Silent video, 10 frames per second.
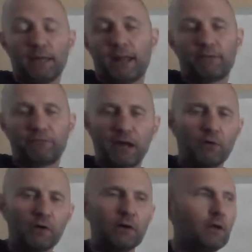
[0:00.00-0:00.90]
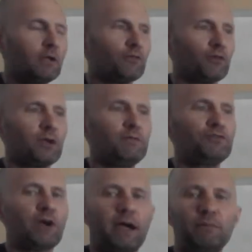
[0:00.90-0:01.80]
We got half an hour. I'll give
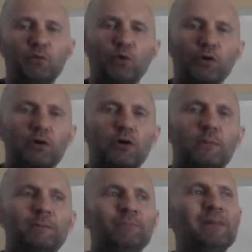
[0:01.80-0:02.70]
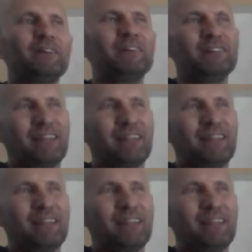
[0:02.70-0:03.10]
you time to work them.